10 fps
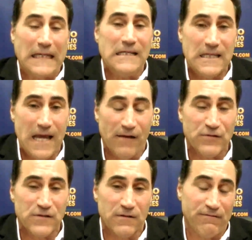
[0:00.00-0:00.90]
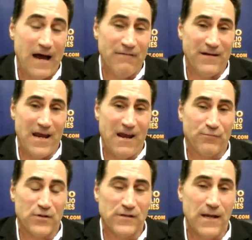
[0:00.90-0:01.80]
ETFs,
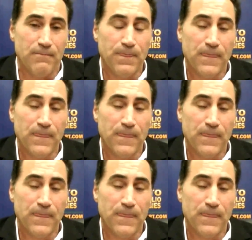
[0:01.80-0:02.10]
5.5%.